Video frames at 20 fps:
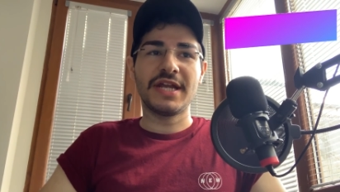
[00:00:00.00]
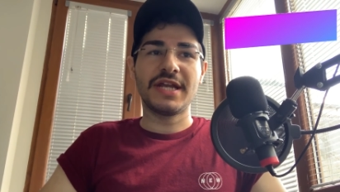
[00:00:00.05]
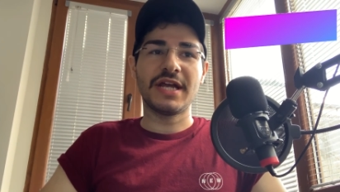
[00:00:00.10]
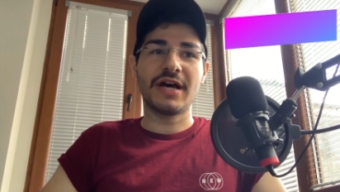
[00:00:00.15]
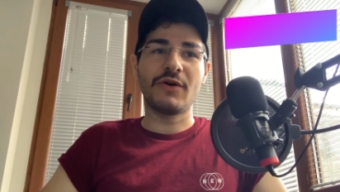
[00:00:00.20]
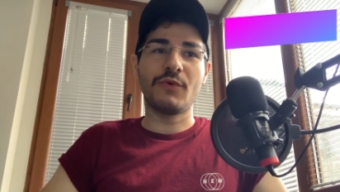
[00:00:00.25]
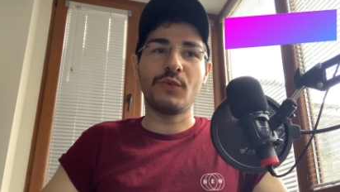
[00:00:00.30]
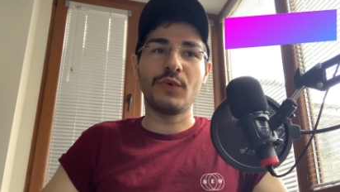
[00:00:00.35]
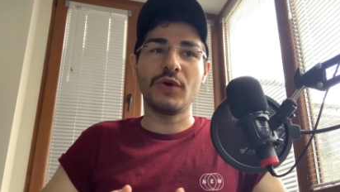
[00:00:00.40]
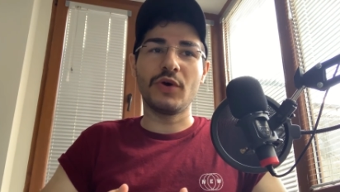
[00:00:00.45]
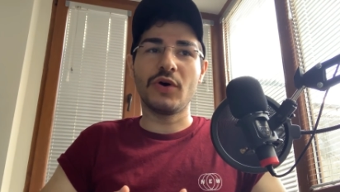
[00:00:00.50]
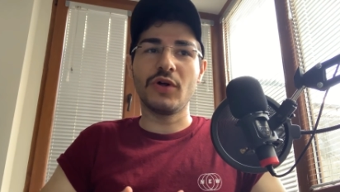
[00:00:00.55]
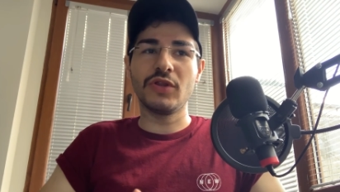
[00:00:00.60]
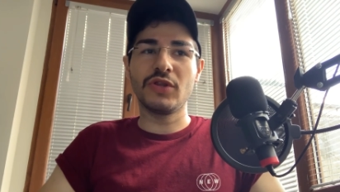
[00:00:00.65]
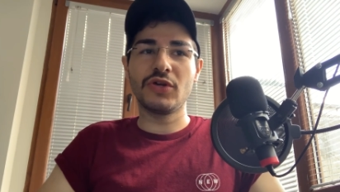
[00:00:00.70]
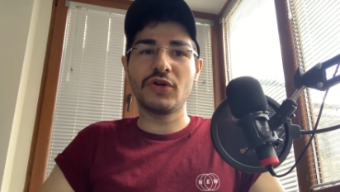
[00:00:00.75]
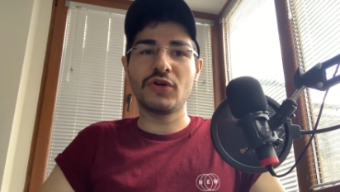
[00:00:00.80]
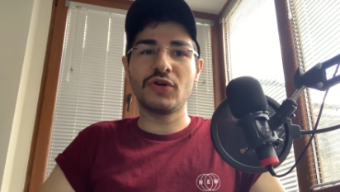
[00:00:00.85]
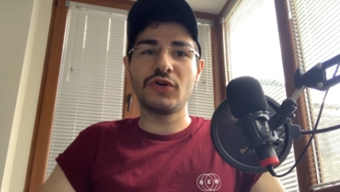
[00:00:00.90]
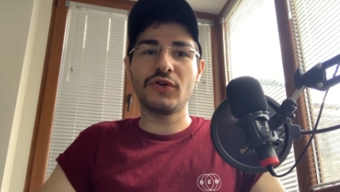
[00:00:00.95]
Now, we
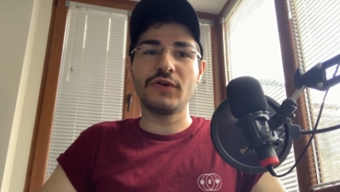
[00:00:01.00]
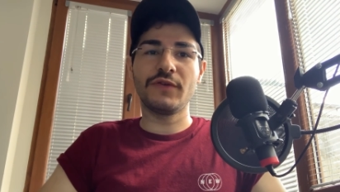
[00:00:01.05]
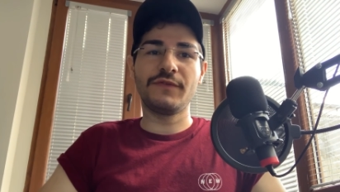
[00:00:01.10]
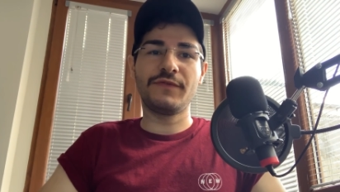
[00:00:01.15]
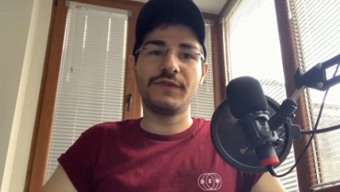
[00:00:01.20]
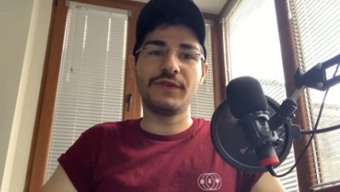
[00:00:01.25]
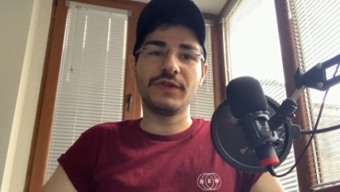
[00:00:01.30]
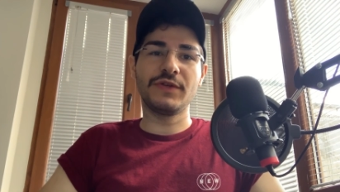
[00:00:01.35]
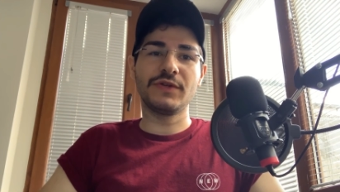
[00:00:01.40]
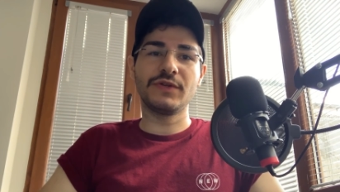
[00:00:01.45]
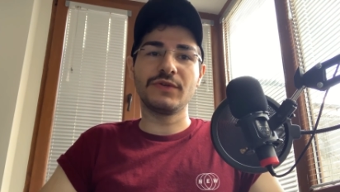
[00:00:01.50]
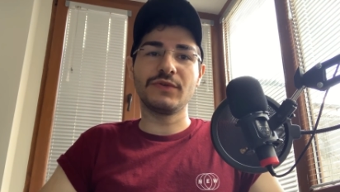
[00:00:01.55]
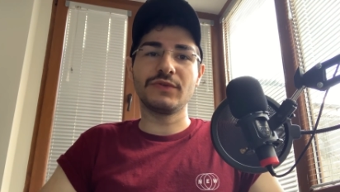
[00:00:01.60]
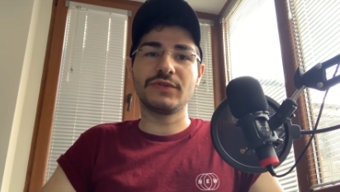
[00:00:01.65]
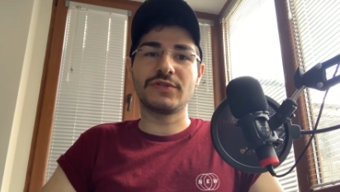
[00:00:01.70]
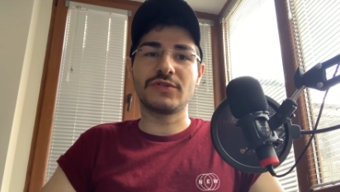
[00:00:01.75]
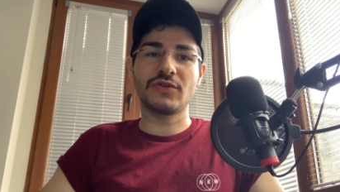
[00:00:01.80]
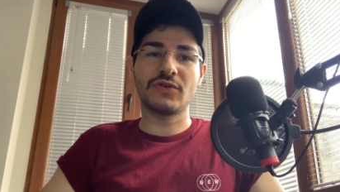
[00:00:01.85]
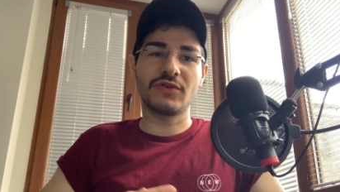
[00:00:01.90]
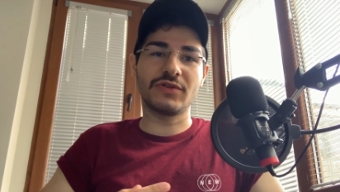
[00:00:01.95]
all know if
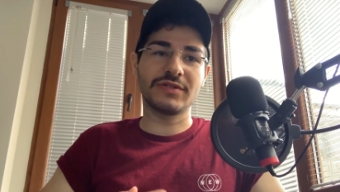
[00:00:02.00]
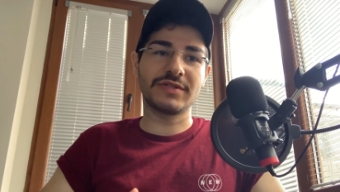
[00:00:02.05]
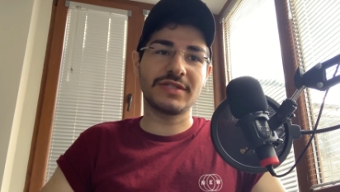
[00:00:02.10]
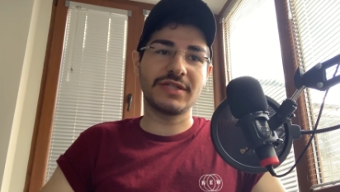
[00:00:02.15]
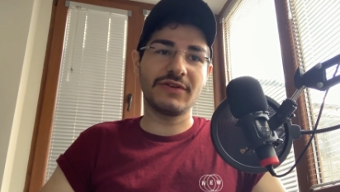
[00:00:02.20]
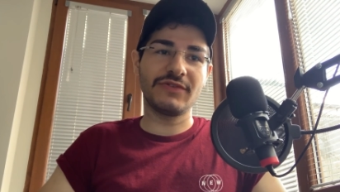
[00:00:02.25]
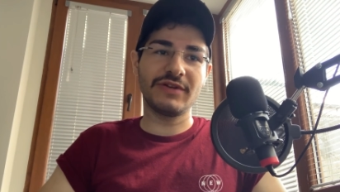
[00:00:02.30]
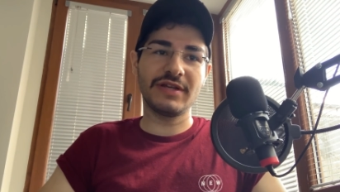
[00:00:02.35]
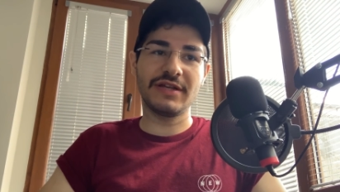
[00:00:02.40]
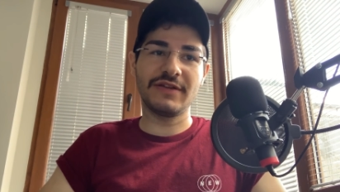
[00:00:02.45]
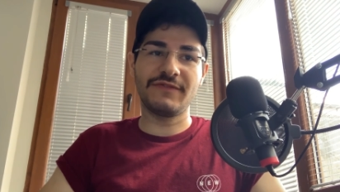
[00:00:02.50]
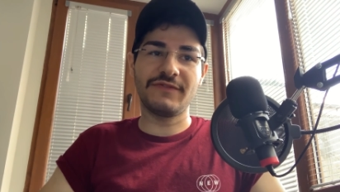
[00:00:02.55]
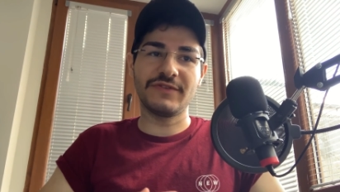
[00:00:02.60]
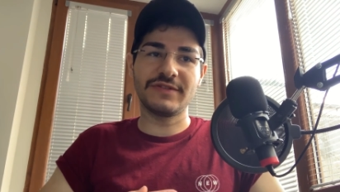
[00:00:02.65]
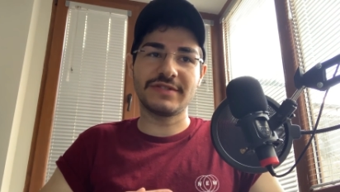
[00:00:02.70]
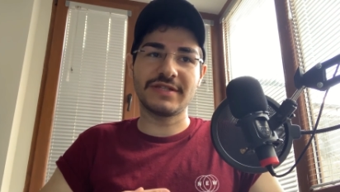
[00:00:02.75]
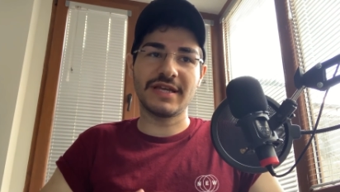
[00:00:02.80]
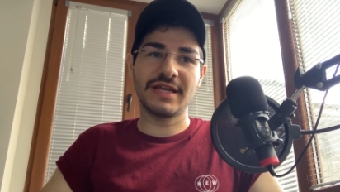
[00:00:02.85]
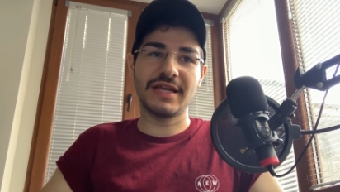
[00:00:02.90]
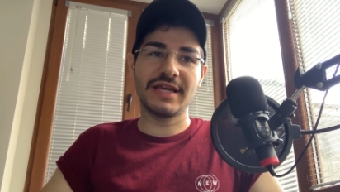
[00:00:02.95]
you toggle Siri, if you
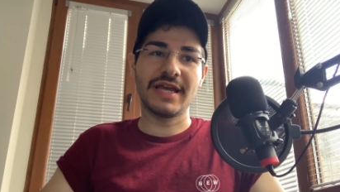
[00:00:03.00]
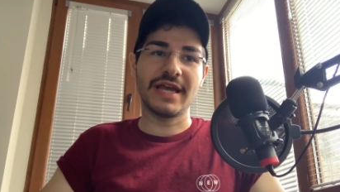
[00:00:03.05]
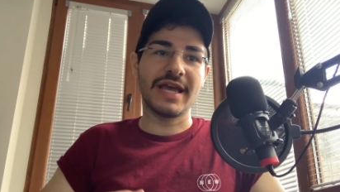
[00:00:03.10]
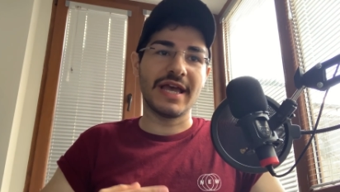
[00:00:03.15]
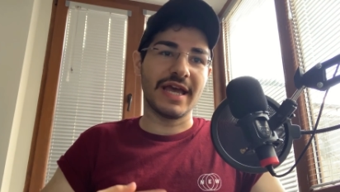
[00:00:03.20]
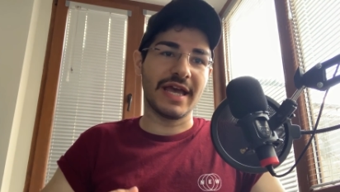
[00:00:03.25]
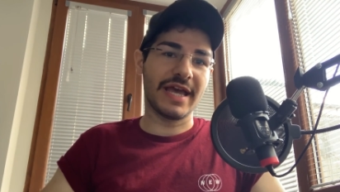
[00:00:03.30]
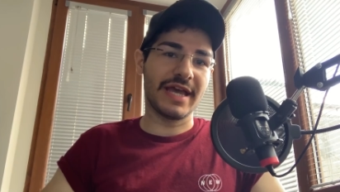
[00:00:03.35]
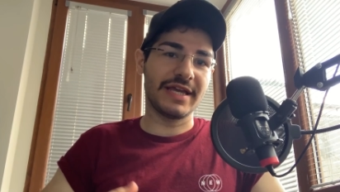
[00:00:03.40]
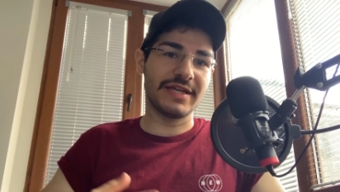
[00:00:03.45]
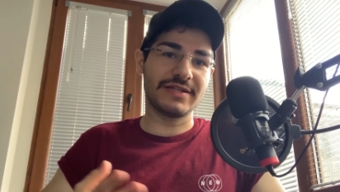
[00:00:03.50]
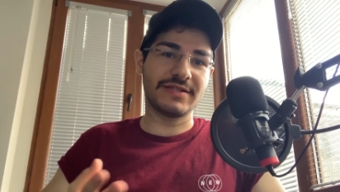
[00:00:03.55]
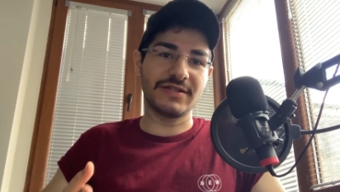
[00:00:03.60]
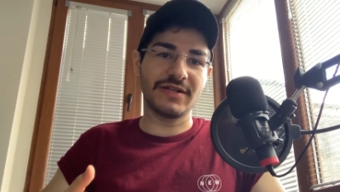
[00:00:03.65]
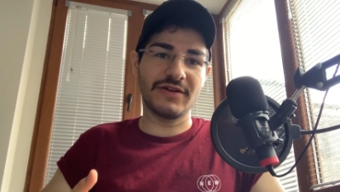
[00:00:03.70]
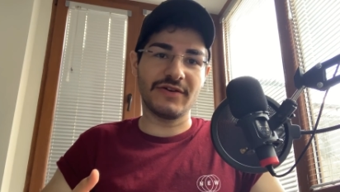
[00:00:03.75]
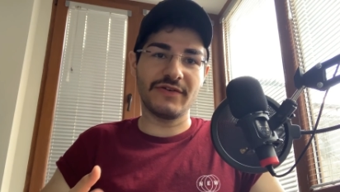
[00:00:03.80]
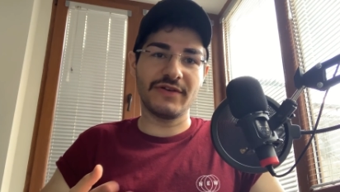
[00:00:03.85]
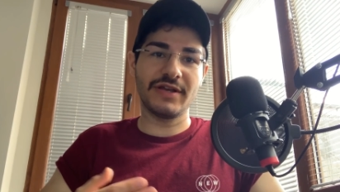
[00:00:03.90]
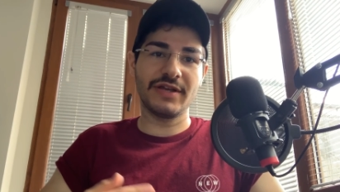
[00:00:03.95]
say, hey
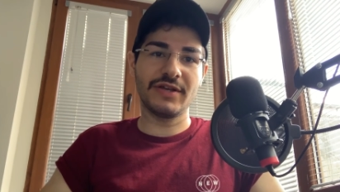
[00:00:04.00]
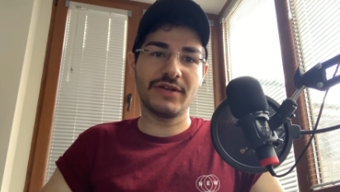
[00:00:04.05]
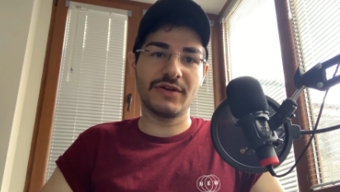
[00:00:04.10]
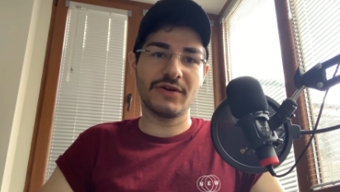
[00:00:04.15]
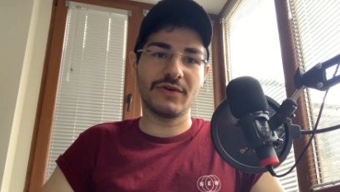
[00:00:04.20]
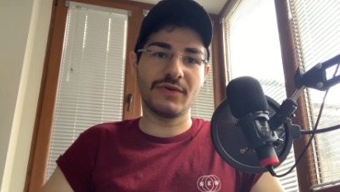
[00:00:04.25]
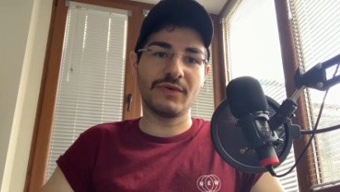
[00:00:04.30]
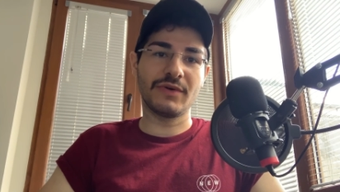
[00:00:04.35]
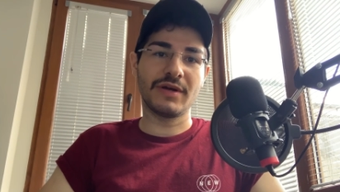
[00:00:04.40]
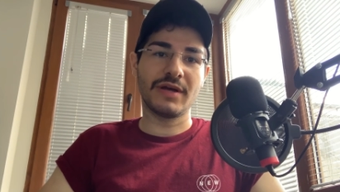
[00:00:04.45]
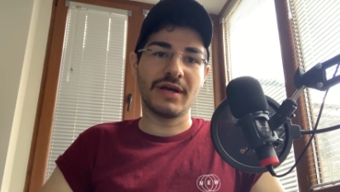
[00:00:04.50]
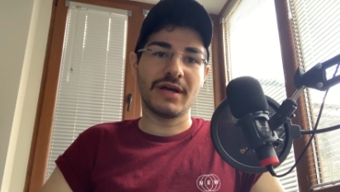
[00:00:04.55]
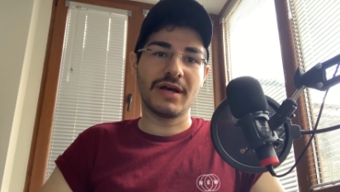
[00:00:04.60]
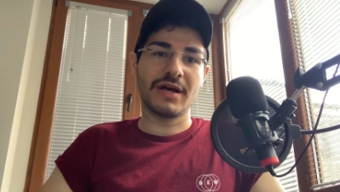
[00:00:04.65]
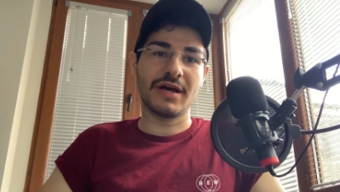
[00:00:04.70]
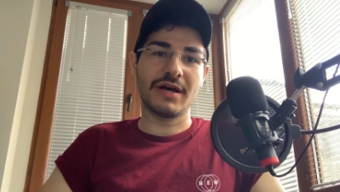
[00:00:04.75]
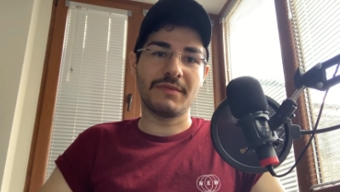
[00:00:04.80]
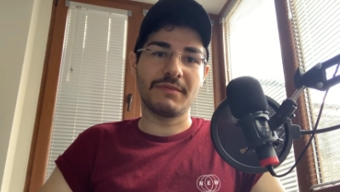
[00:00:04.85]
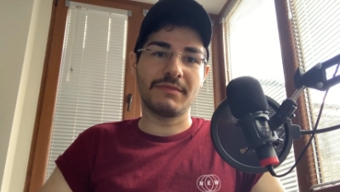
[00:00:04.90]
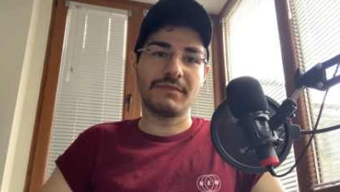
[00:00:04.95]
Siri, you know,
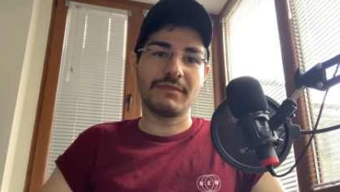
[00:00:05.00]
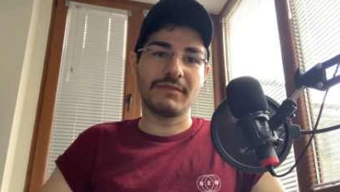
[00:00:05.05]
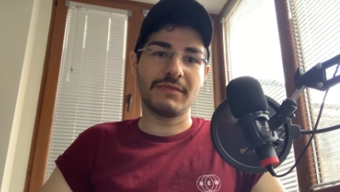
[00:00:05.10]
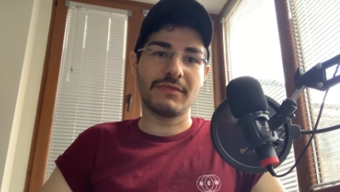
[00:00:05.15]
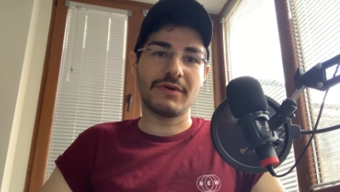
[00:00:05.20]
um,